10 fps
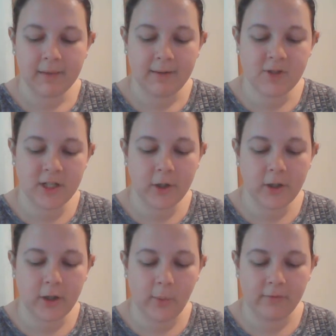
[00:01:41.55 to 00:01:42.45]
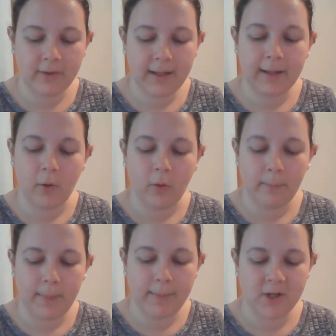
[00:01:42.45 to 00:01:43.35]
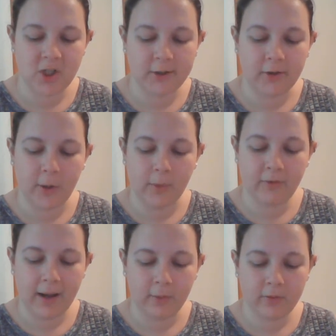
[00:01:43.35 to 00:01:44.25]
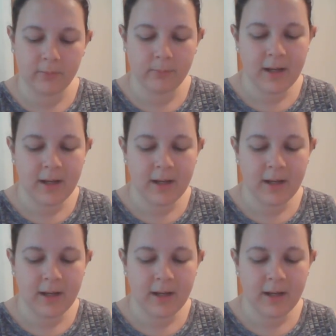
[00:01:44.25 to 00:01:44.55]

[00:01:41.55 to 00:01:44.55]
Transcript: If she couldn't go over the hill, maybe she could go around.